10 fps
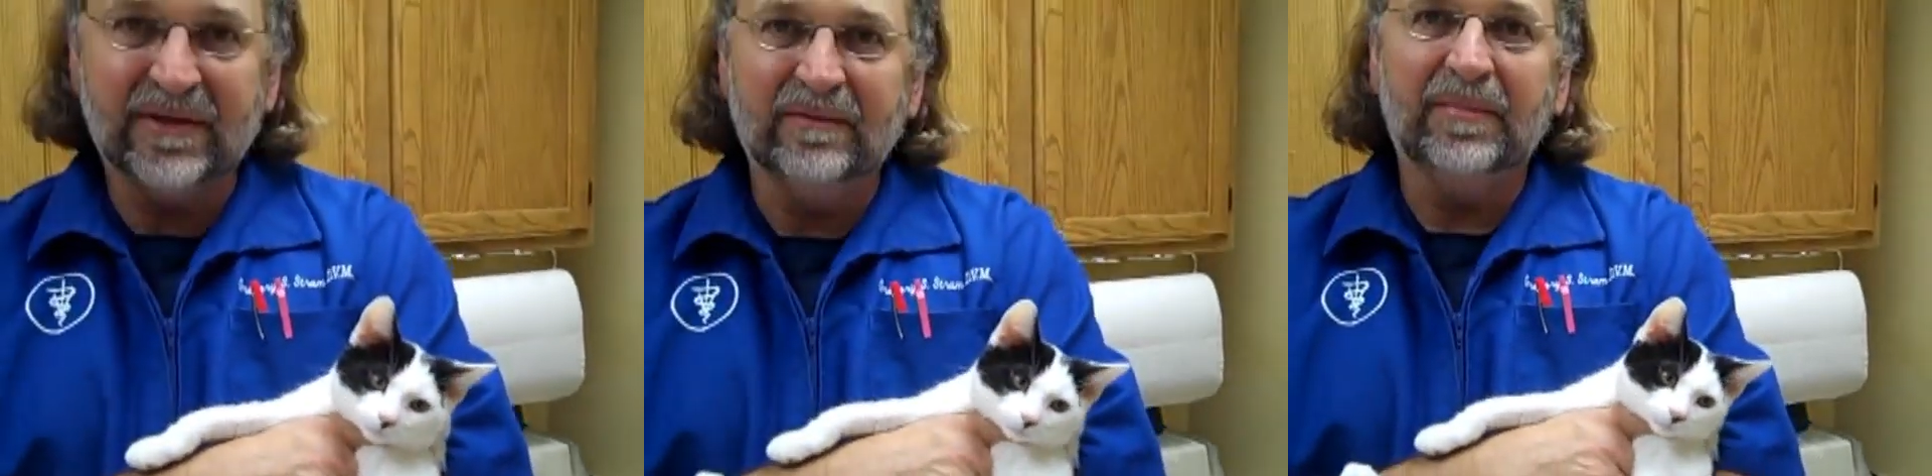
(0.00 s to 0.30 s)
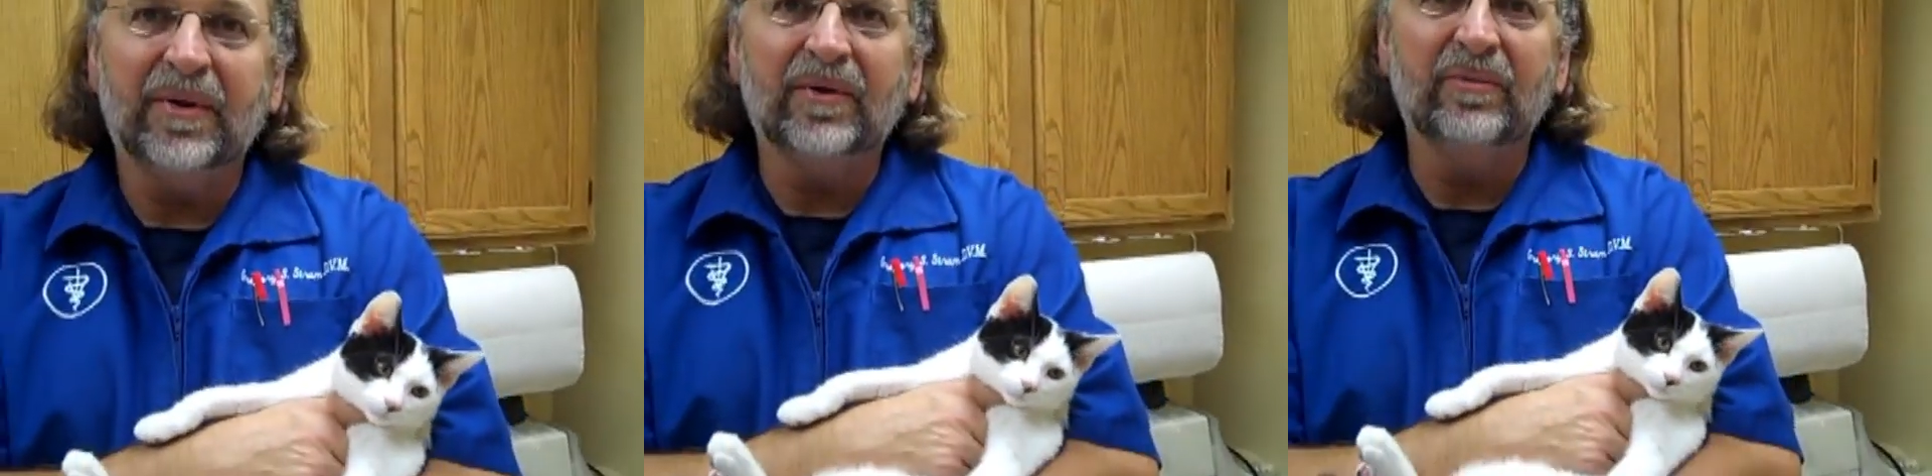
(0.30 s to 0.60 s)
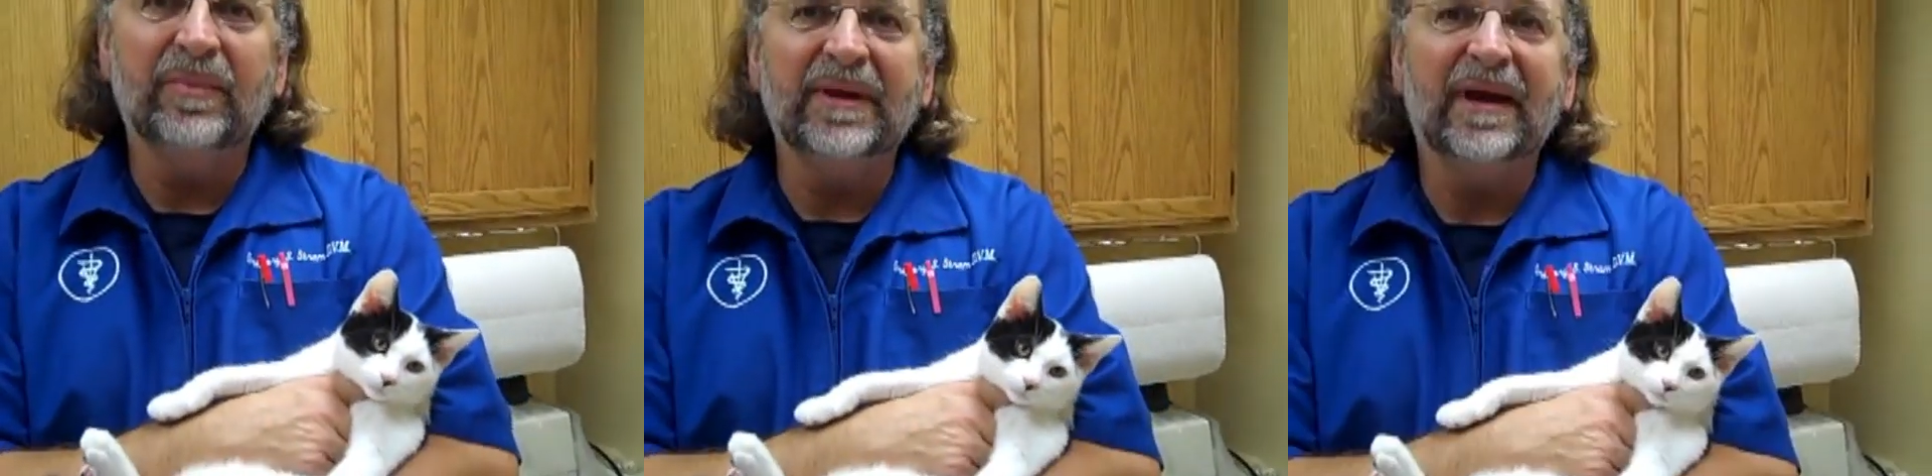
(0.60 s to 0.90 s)
of the
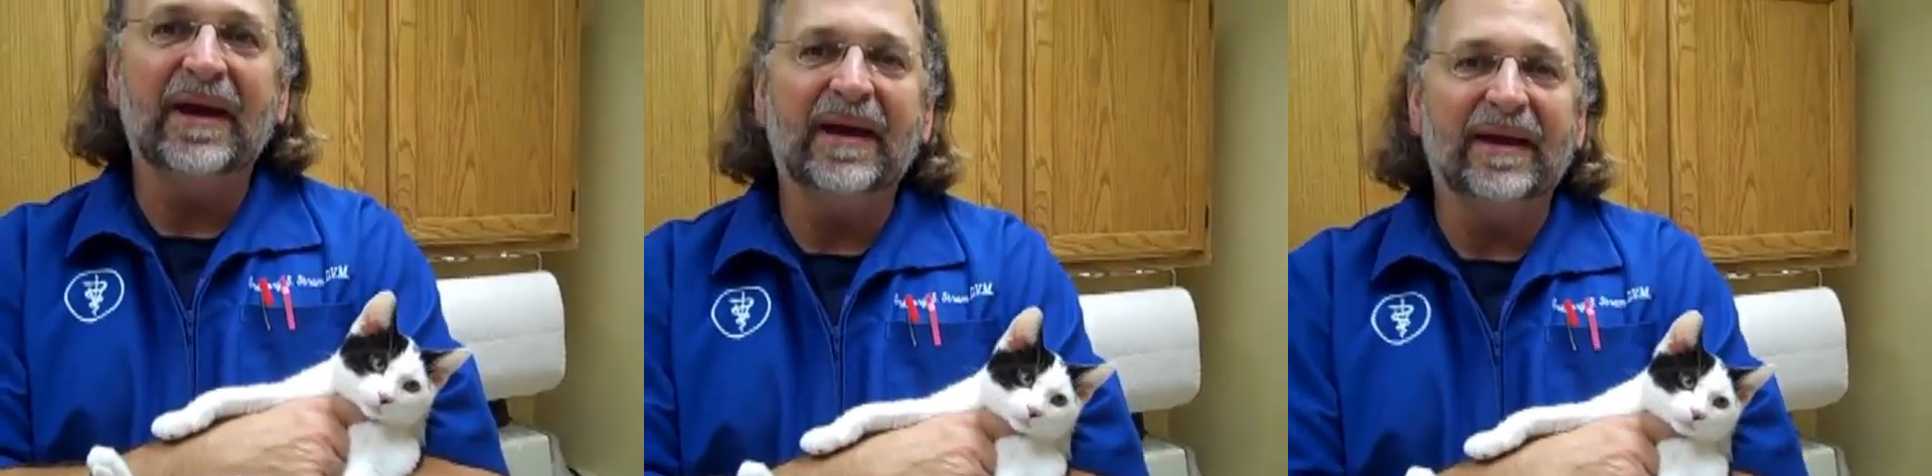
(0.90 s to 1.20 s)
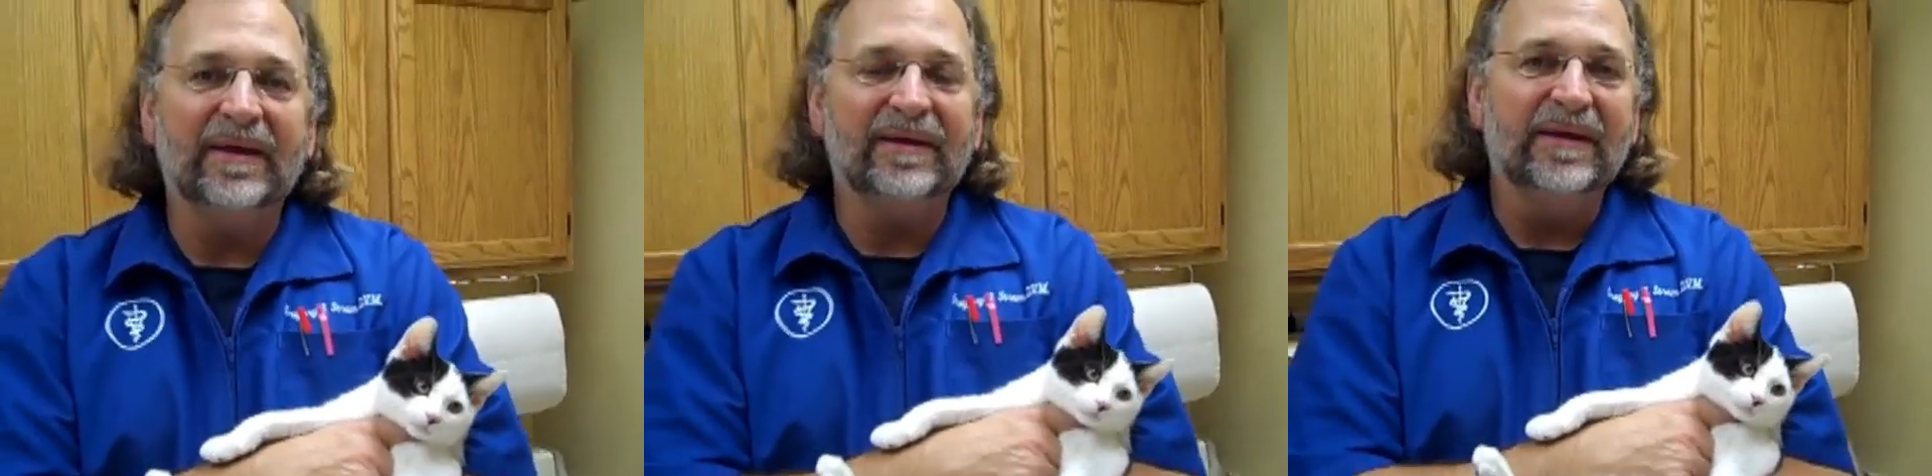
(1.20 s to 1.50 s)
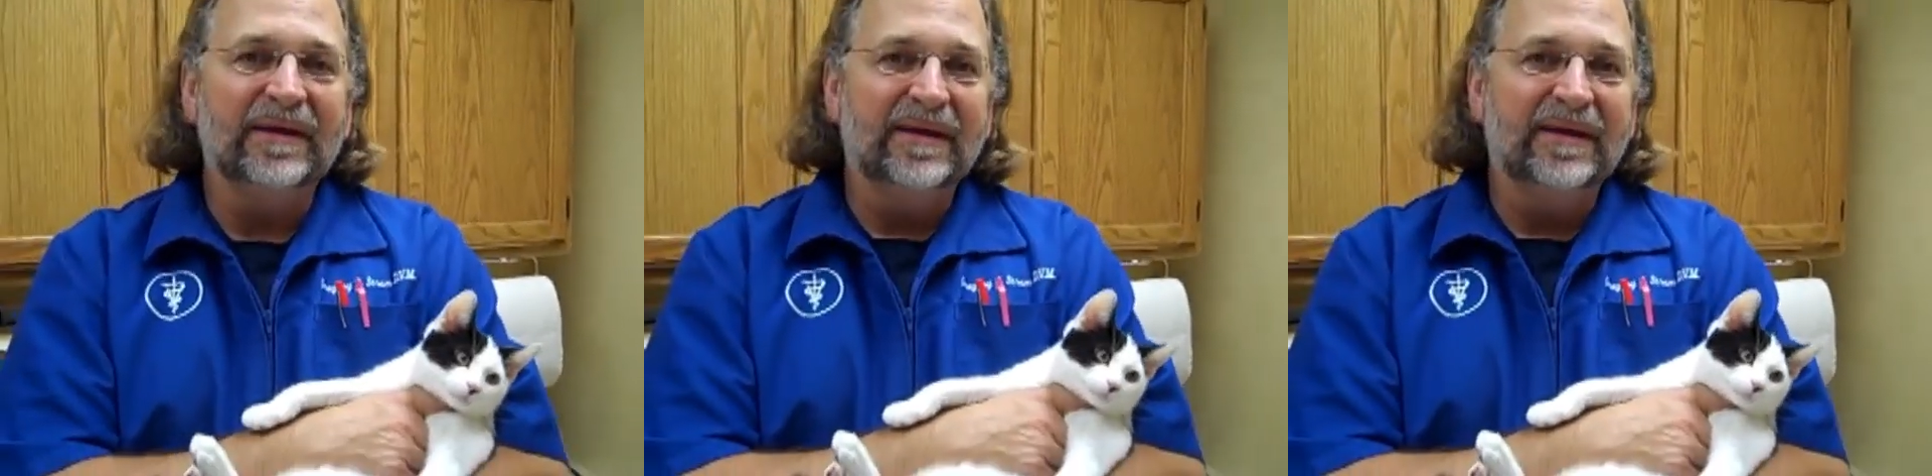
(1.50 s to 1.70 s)
bone behind